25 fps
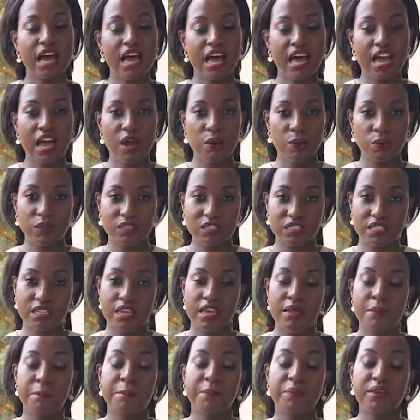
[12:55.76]
I would
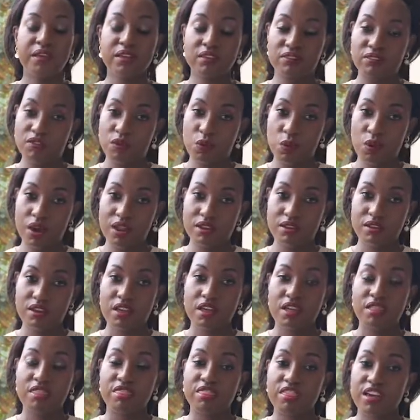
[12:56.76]
say pick the one
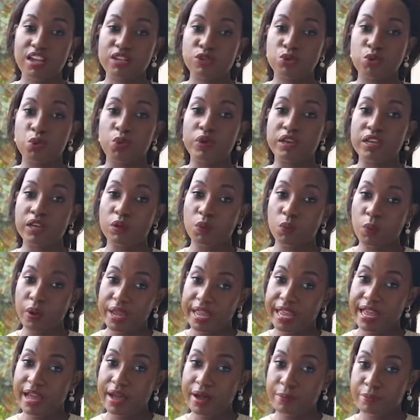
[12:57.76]
that will
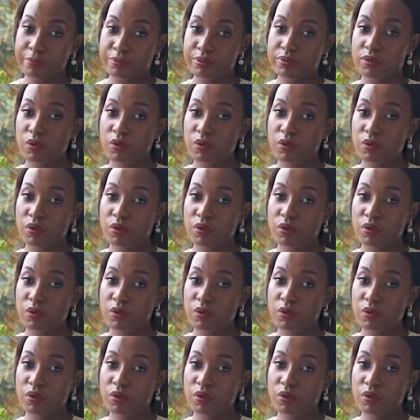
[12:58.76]
weigh up